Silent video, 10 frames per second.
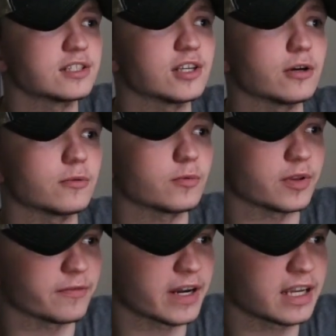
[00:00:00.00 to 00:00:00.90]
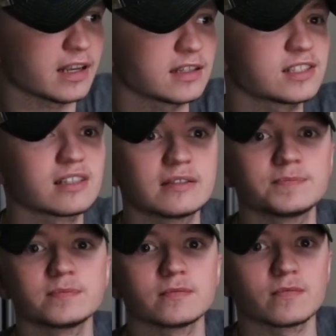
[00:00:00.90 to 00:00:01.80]
So, with Vikings,
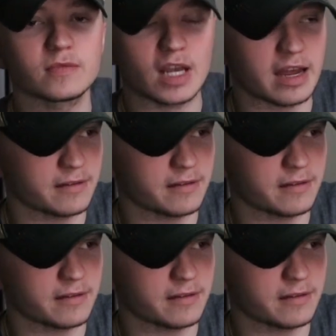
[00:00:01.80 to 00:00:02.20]
I